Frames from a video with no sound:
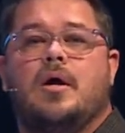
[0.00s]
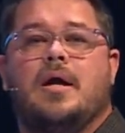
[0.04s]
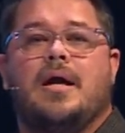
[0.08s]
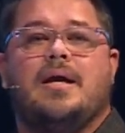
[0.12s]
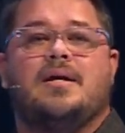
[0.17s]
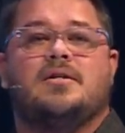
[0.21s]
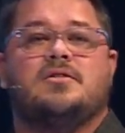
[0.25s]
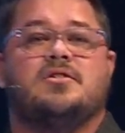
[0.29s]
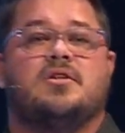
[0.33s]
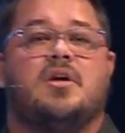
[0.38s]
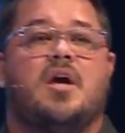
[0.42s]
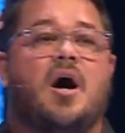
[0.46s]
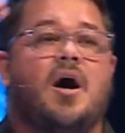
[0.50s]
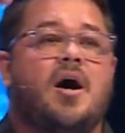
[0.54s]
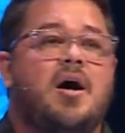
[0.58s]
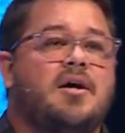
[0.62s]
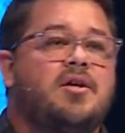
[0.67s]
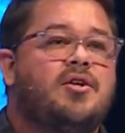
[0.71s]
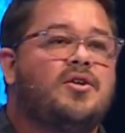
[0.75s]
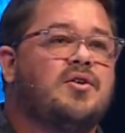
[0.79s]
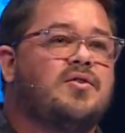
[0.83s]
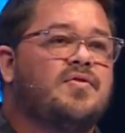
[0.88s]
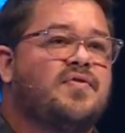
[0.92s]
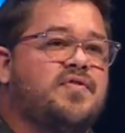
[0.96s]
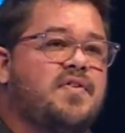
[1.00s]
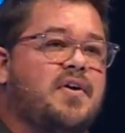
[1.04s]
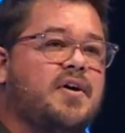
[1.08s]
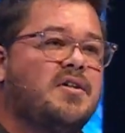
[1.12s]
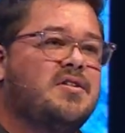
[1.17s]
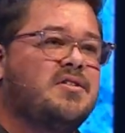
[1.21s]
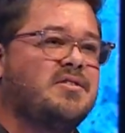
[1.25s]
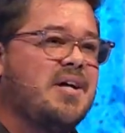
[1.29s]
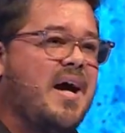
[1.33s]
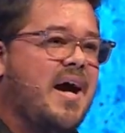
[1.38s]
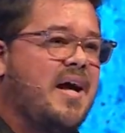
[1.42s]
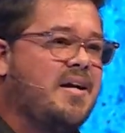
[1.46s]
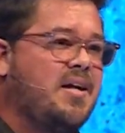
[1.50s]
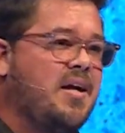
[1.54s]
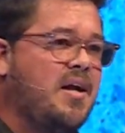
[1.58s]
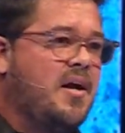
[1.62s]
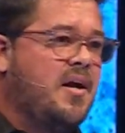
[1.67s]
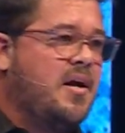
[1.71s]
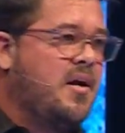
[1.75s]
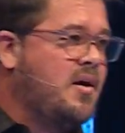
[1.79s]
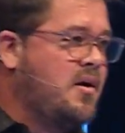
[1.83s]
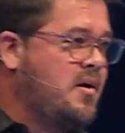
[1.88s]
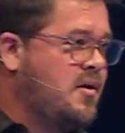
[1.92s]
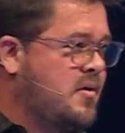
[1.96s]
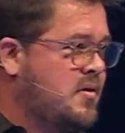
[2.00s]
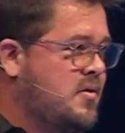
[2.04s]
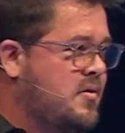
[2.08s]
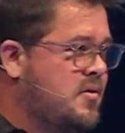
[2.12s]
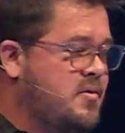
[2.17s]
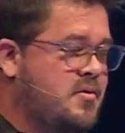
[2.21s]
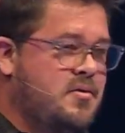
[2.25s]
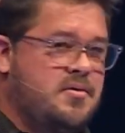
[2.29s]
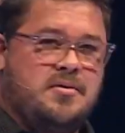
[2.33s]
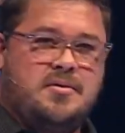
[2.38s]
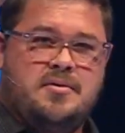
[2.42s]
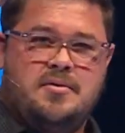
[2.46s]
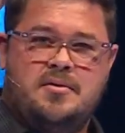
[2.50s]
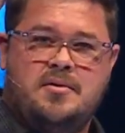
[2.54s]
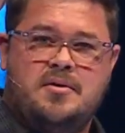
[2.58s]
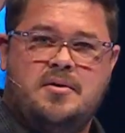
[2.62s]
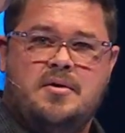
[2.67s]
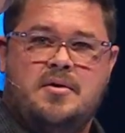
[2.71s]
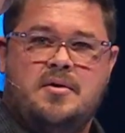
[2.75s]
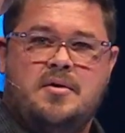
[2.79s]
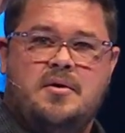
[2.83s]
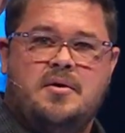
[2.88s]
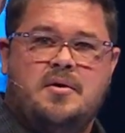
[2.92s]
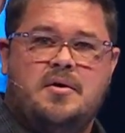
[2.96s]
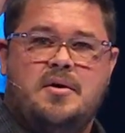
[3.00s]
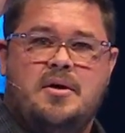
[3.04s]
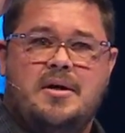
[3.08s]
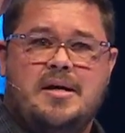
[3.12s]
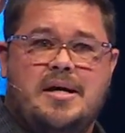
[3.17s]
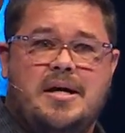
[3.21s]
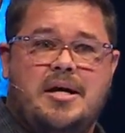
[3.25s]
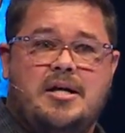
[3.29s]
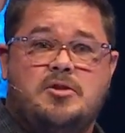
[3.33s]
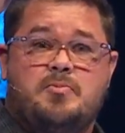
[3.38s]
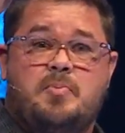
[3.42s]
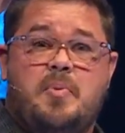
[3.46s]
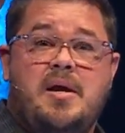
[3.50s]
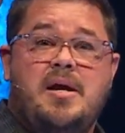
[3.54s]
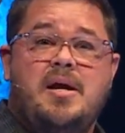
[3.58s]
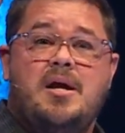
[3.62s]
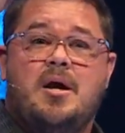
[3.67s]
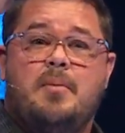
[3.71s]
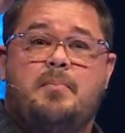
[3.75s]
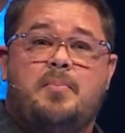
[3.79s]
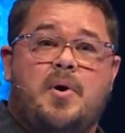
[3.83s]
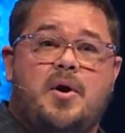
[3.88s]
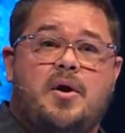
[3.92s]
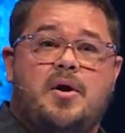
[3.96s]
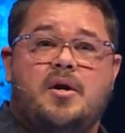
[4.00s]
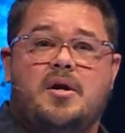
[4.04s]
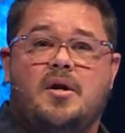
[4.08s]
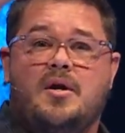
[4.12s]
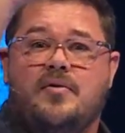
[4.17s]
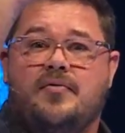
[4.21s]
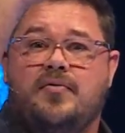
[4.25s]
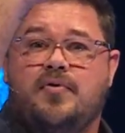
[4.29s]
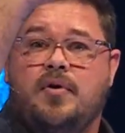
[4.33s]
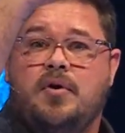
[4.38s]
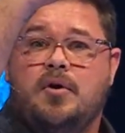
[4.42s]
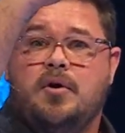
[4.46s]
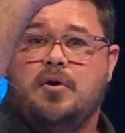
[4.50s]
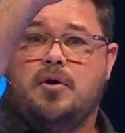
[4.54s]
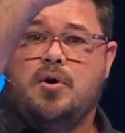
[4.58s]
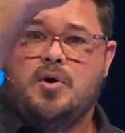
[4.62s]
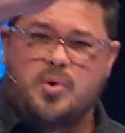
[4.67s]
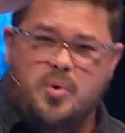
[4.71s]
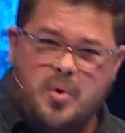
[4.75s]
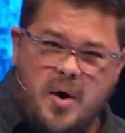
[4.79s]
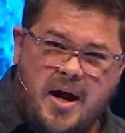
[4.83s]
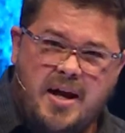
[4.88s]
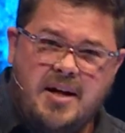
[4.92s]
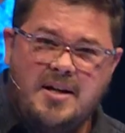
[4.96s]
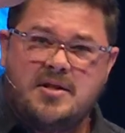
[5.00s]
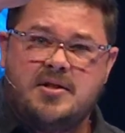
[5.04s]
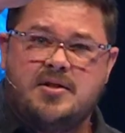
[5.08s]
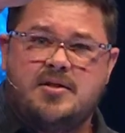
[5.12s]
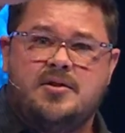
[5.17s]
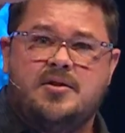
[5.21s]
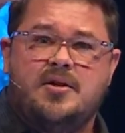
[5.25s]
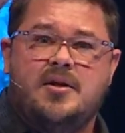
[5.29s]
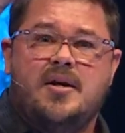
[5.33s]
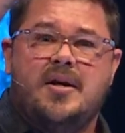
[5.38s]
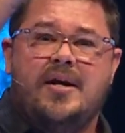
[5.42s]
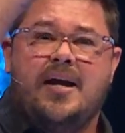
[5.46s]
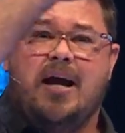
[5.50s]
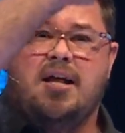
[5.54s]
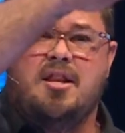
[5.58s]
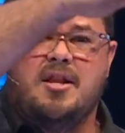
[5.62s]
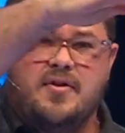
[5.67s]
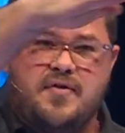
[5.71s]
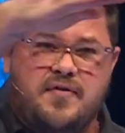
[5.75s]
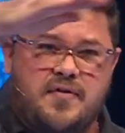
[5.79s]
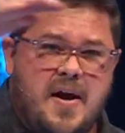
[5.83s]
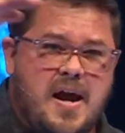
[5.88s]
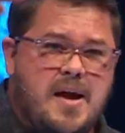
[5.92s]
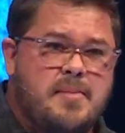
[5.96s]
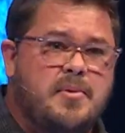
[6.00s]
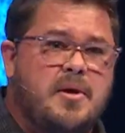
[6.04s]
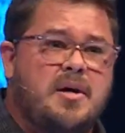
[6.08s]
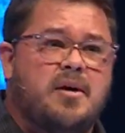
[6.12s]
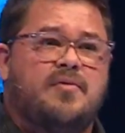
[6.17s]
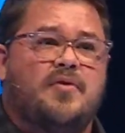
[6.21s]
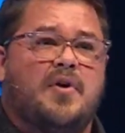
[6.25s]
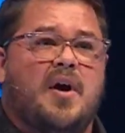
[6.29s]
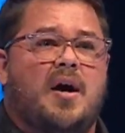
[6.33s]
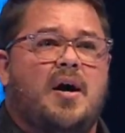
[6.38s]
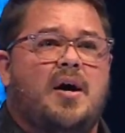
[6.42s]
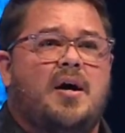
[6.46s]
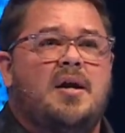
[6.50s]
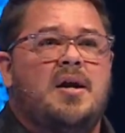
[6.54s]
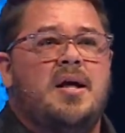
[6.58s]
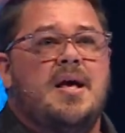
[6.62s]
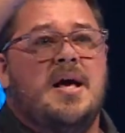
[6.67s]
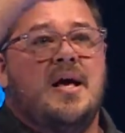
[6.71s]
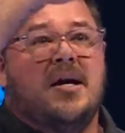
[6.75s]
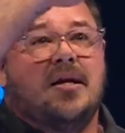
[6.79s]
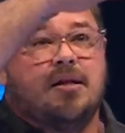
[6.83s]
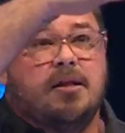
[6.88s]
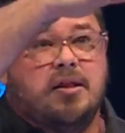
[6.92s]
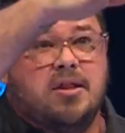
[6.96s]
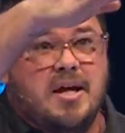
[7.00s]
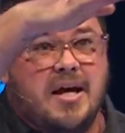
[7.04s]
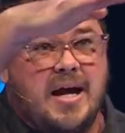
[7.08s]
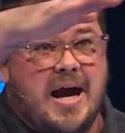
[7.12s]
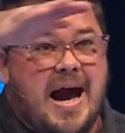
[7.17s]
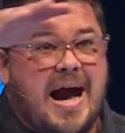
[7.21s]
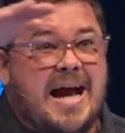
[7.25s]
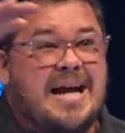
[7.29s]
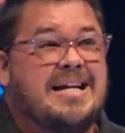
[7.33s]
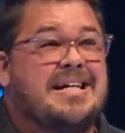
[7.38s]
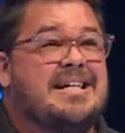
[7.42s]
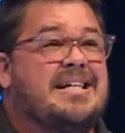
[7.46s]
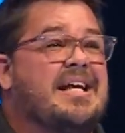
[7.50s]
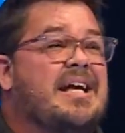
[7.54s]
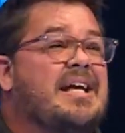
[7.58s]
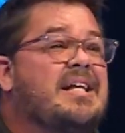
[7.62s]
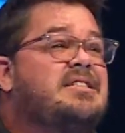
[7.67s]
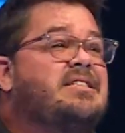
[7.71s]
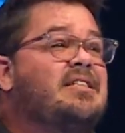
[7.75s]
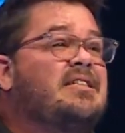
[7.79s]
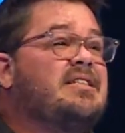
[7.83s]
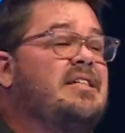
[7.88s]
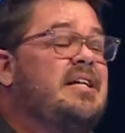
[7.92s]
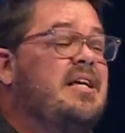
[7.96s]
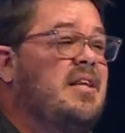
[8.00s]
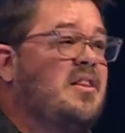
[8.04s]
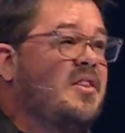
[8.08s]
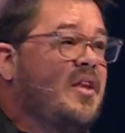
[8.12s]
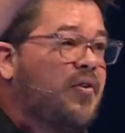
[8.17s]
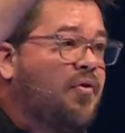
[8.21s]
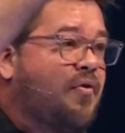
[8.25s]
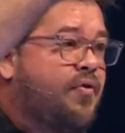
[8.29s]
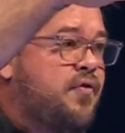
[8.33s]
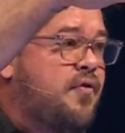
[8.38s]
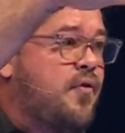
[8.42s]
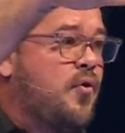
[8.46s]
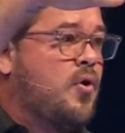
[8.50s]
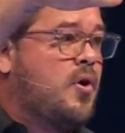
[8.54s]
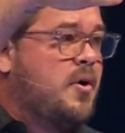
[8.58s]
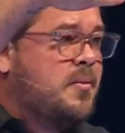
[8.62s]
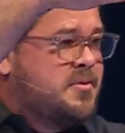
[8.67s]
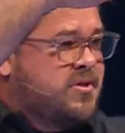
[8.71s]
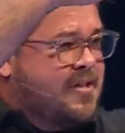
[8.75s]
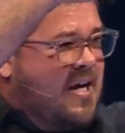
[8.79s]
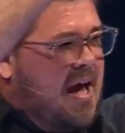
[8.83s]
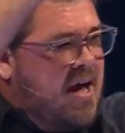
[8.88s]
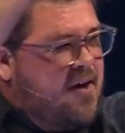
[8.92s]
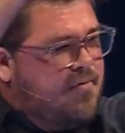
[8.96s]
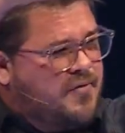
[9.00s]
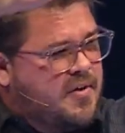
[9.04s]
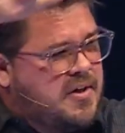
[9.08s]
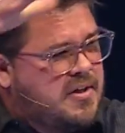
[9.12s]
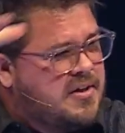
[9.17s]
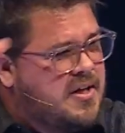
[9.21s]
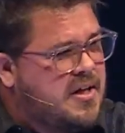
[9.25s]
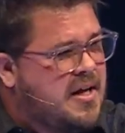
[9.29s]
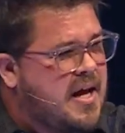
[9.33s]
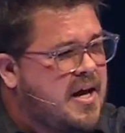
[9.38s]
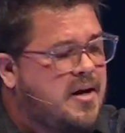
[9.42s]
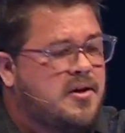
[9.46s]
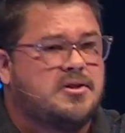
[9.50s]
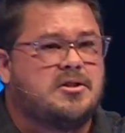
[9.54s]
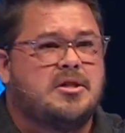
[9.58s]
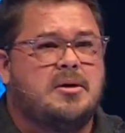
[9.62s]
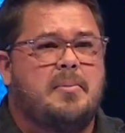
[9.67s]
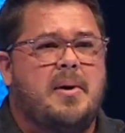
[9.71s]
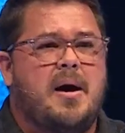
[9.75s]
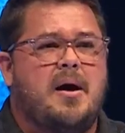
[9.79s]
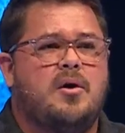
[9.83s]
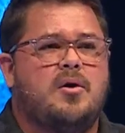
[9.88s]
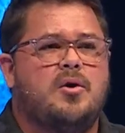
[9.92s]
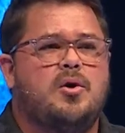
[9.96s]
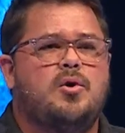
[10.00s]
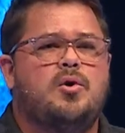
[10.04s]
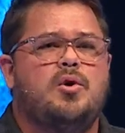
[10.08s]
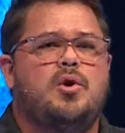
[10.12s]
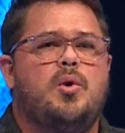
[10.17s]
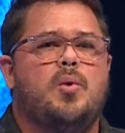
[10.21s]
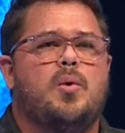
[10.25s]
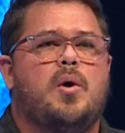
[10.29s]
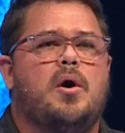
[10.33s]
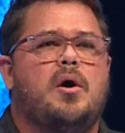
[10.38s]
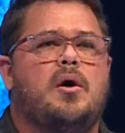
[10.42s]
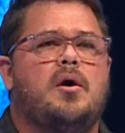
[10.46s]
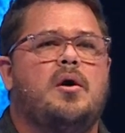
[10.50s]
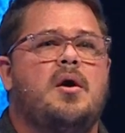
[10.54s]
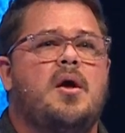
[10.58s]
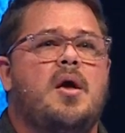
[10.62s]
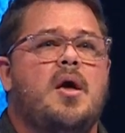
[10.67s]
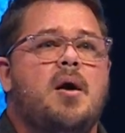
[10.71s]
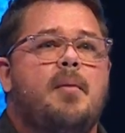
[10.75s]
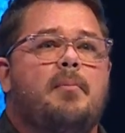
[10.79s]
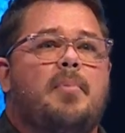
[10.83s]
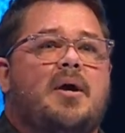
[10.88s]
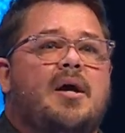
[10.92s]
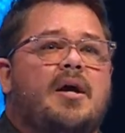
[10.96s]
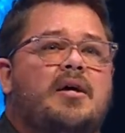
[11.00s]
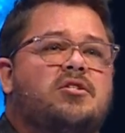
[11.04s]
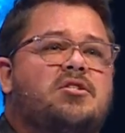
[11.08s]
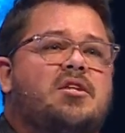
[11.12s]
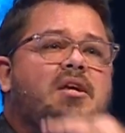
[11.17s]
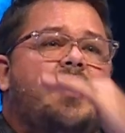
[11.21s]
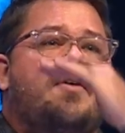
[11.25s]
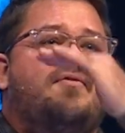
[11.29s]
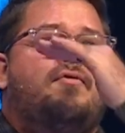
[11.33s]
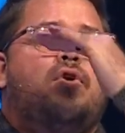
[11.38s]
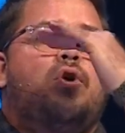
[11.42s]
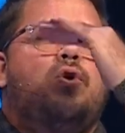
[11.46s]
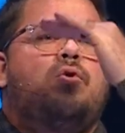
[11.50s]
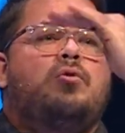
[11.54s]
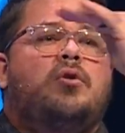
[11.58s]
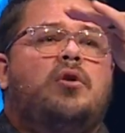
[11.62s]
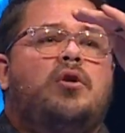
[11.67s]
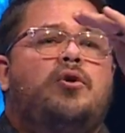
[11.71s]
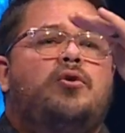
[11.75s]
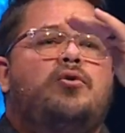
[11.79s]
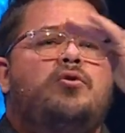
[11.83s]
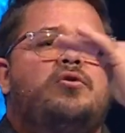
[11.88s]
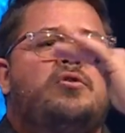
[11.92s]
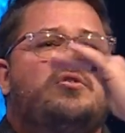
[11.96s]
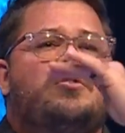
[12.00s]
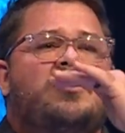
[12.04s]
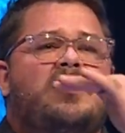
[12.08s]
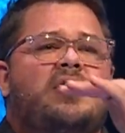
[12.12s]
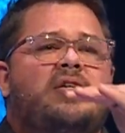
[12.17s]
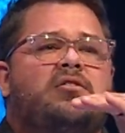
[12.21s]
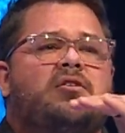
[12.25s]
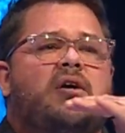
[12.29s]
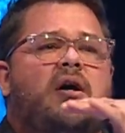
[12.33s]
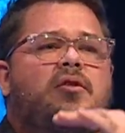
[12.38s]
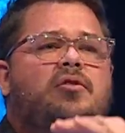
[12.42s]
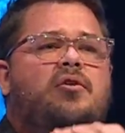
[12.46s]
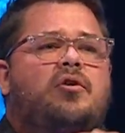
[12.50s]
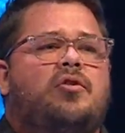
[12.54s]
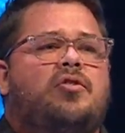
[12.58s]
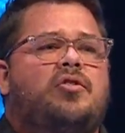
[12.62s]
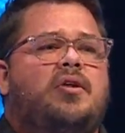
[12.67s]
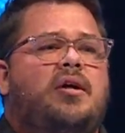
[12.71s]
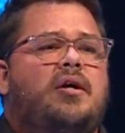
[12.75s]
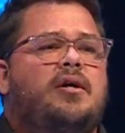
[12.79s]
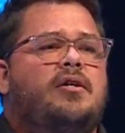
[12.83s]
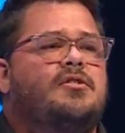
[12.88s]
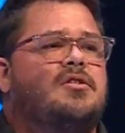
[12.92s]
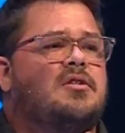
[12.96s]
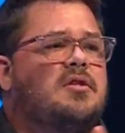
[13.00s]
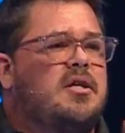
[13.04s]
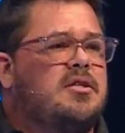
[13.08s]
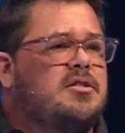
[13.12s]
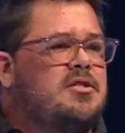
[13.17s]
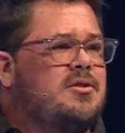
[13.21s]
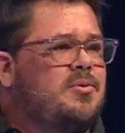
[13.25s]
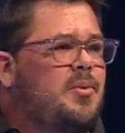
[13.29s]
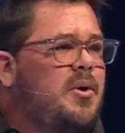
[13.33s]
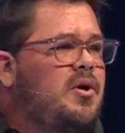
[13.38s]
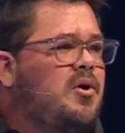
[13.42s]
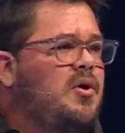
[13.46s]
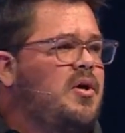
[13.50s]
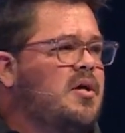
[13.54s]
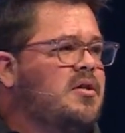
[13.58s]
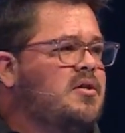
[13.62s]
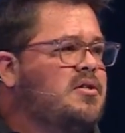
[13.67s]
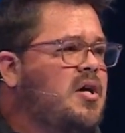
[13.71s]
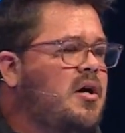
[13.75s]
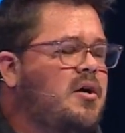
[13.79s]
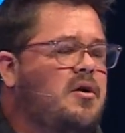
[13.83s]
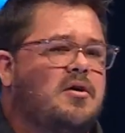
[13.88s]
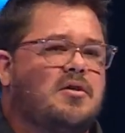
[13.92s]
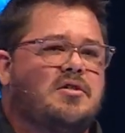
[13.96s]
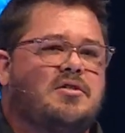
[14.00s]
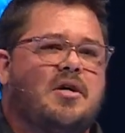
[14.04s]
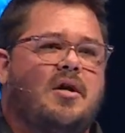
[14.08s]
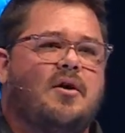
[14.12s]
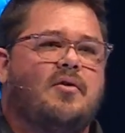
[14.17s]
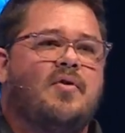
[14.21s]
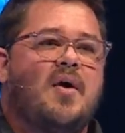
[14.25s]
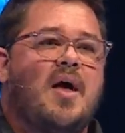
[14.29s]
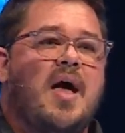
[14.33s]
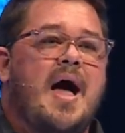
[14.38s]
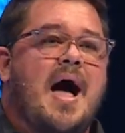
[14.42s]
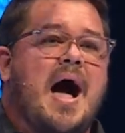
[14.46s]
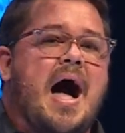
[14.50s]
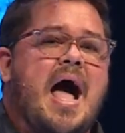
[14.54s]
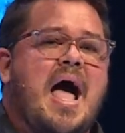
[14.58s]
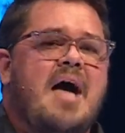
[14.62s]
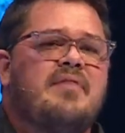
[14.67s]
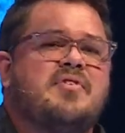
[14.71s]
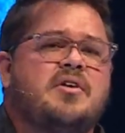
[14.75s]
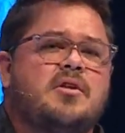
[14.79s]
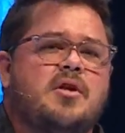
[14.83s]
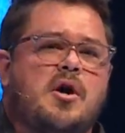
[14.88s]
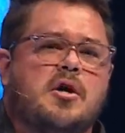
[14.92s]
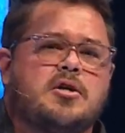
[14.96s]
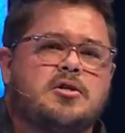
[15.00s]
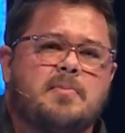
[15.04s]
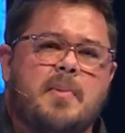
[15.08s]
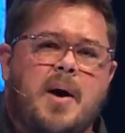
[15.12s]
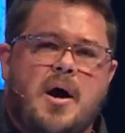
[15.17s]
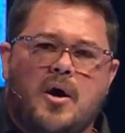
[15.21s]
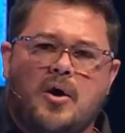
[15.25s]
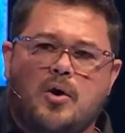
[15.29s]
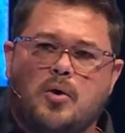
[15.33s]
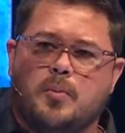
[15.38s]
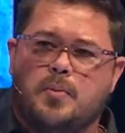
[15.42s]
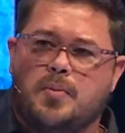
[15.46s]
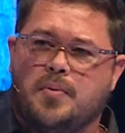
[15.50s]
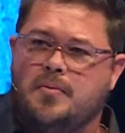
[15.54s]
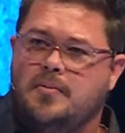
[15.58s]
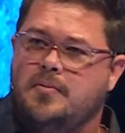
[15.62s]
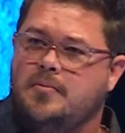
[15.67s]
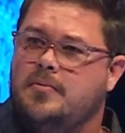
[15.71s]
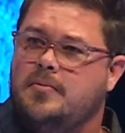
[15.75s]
Is God your first identity? Is being a part of Christ and the family of God, the identity that forms everything else about who you are. Because if you lose these other things, this is what you can tell yourself I haven't lost my hope.